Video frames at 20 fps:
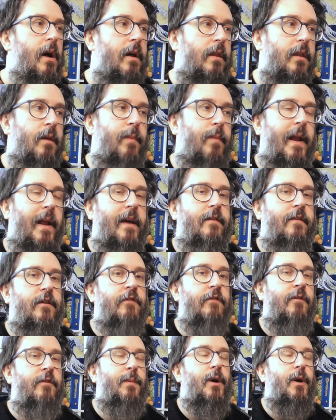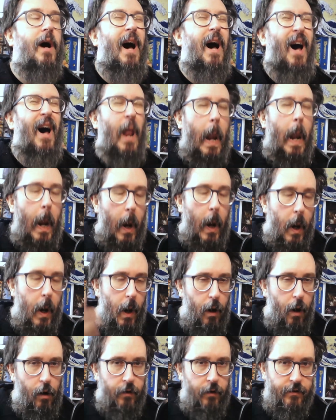The players contribute a
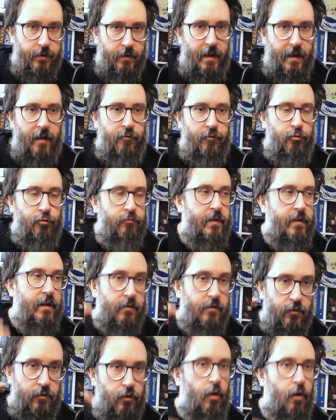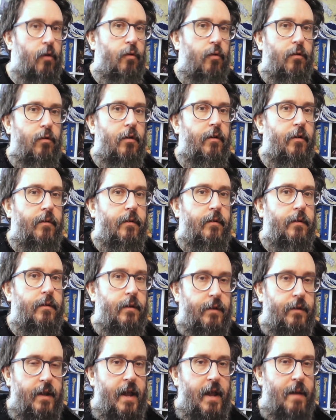lot to that story. It's not all on the
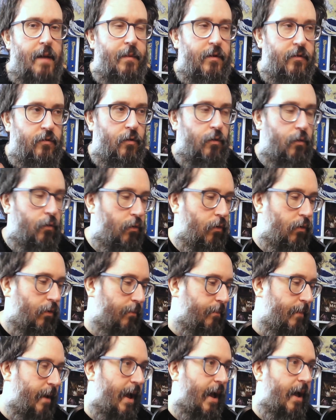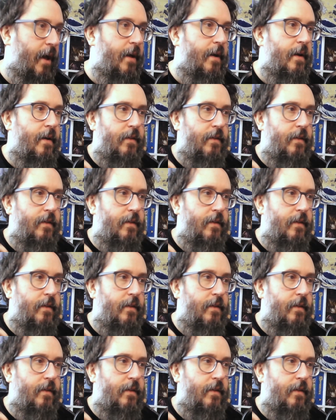DM, it's not all on Matt.